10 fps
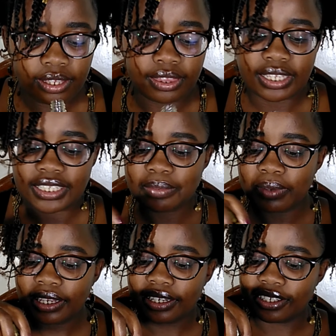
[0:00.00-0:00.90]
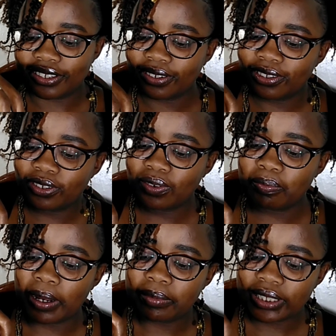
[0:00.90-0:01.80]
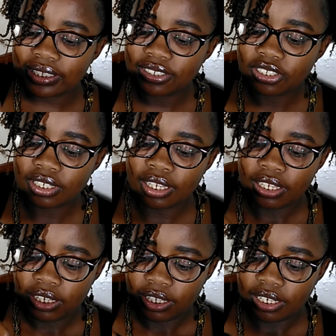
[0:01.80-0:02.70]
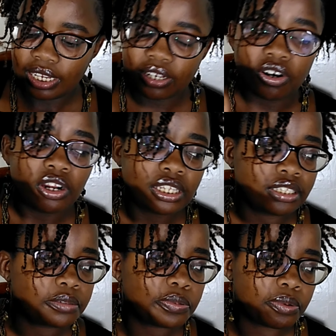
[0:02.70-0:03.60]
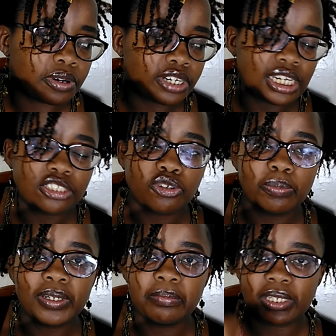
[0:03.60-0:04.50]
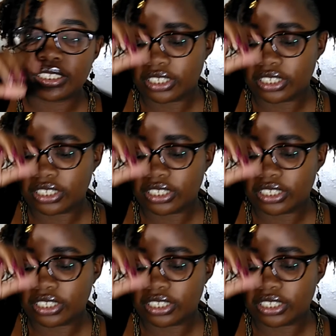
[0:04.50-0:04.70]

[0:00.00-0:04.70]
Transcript: The smell is also bubblish. Like all these products complement